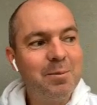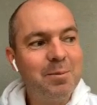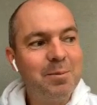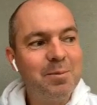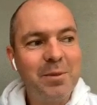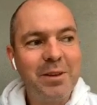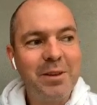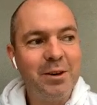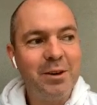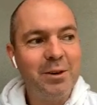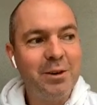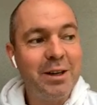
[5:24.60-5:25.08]

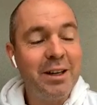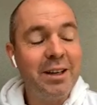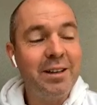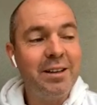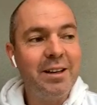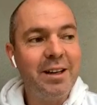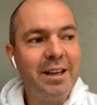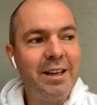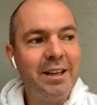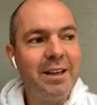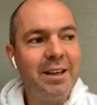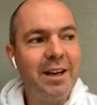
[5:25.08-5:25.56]
you're in
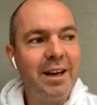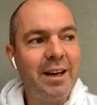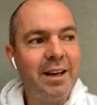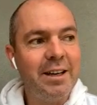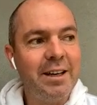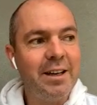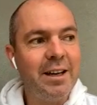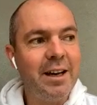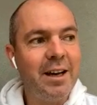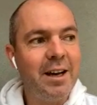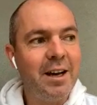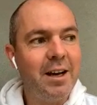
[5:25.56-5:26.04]

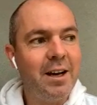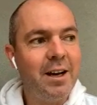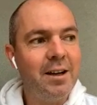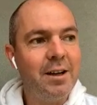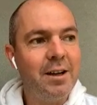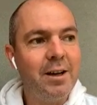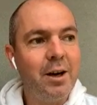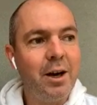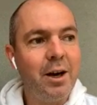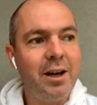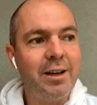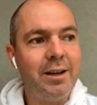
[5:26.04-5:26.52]
a
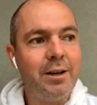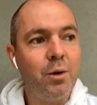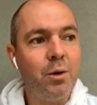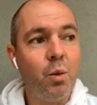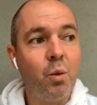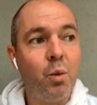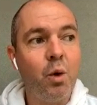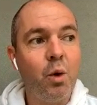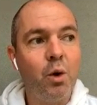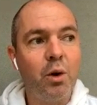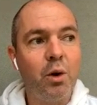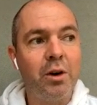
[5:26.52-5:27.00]

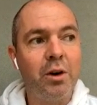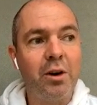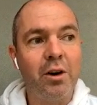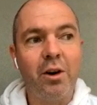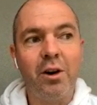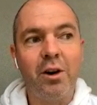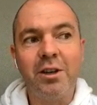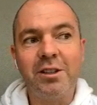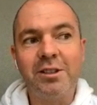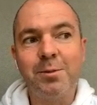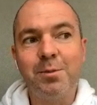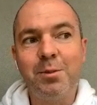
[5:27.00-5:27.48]
ward at a
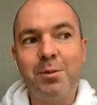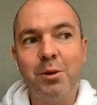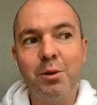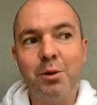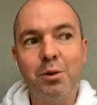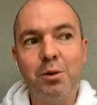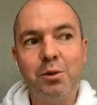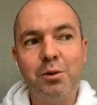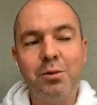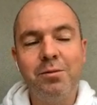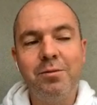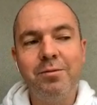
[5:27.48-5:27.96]

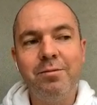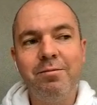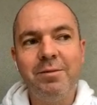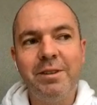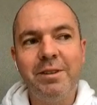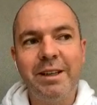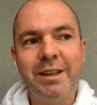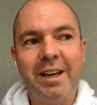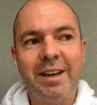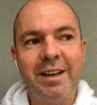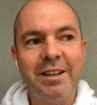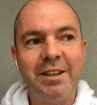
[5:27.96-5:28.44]
hospital
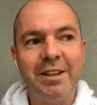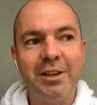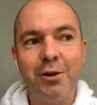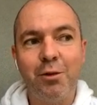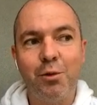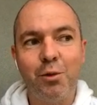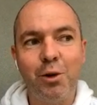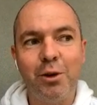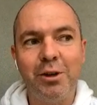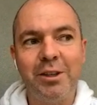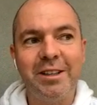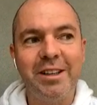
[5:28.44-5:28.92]
getting your
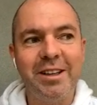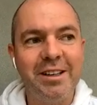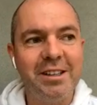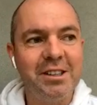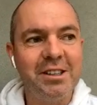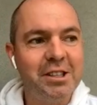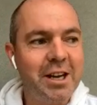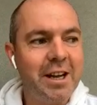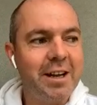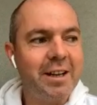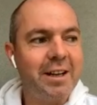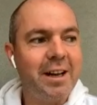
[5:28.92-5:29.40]
routine
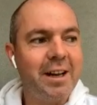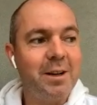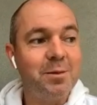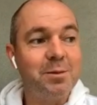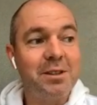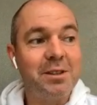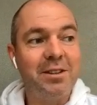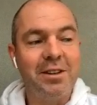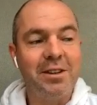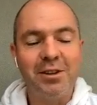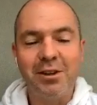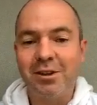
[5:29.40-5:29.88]
checkups,
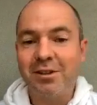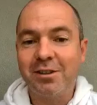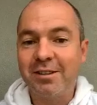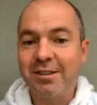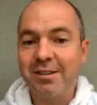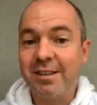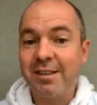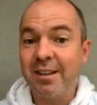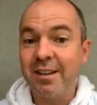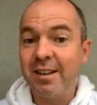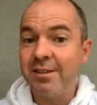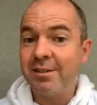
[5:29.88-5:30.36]
and the doctor
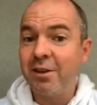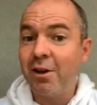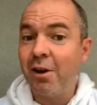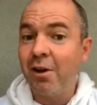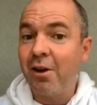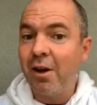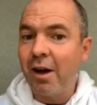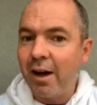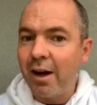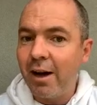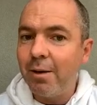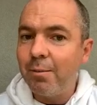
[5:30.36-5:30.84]
said there's no
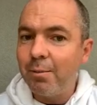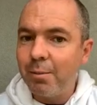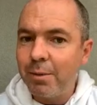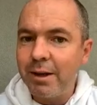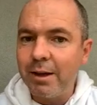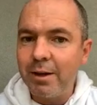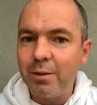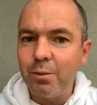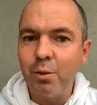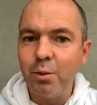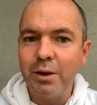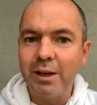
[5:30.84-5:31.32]

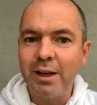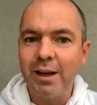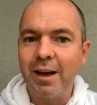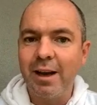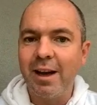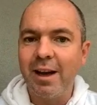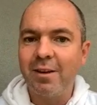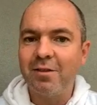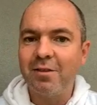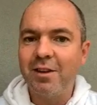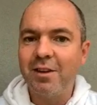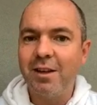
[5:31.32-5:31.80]
heartbeat, we're going to
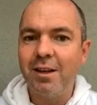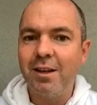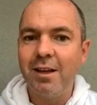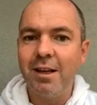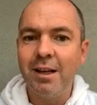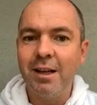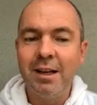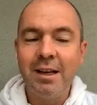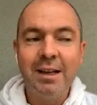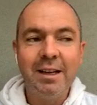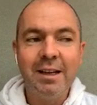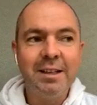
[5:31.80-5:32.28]
have to
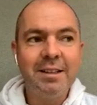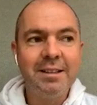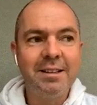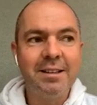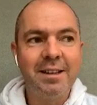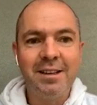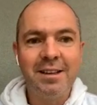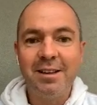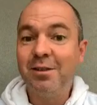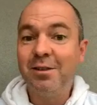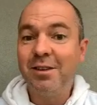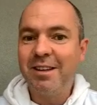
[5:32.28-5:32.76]

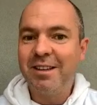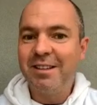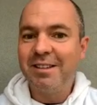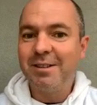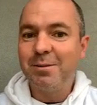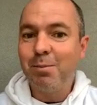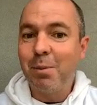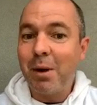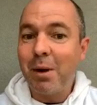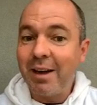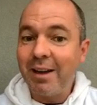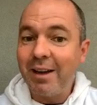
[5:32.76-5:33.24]
deliver this
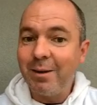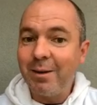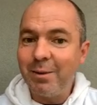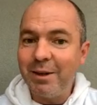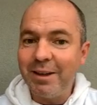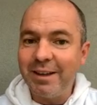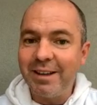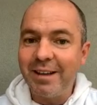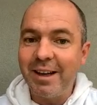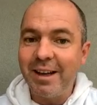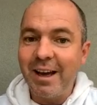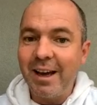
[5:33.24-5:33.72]

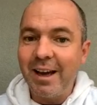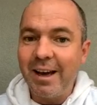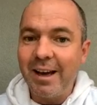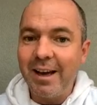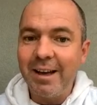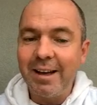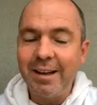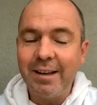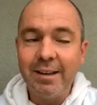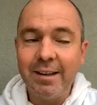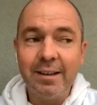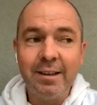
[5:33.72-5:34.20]
baby.
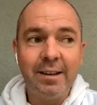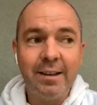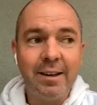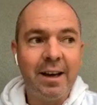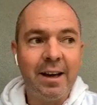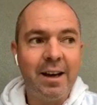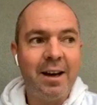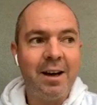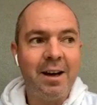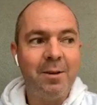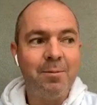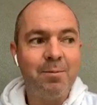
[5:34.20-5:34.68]
And
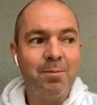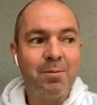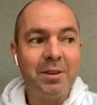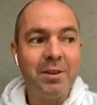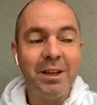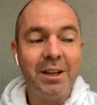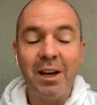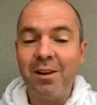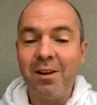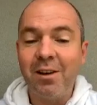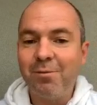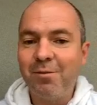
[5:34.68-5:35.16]

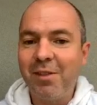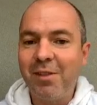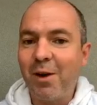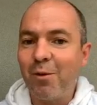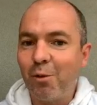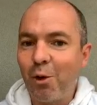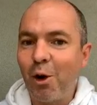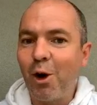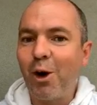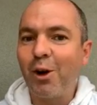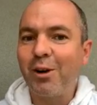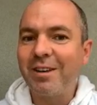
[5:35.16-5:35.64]
that
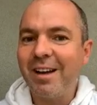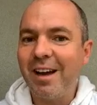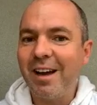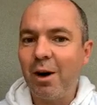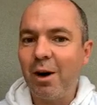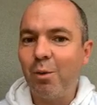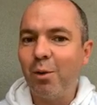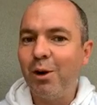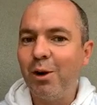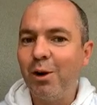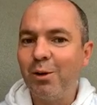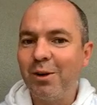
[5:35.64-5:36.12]
rocked our
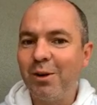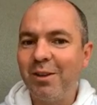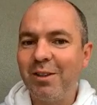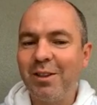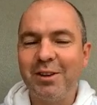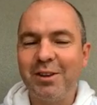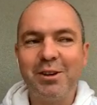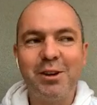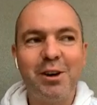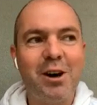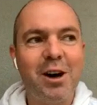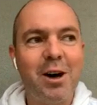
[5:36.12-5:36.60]
world at
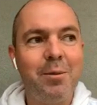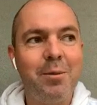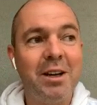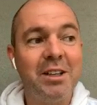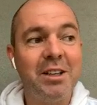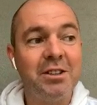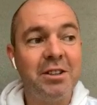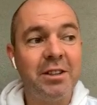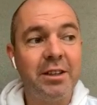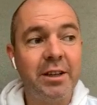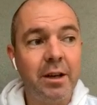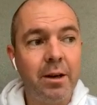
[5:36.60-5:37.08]
the time,
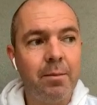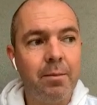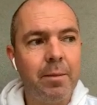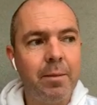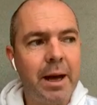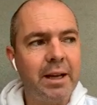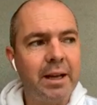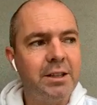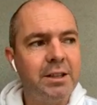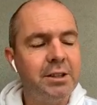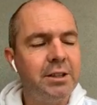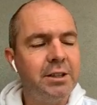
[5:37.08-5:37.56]
as you can
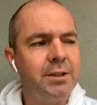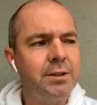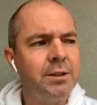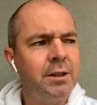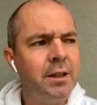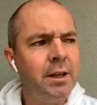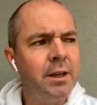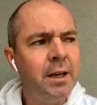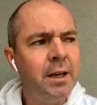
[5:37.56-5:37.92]
imagine,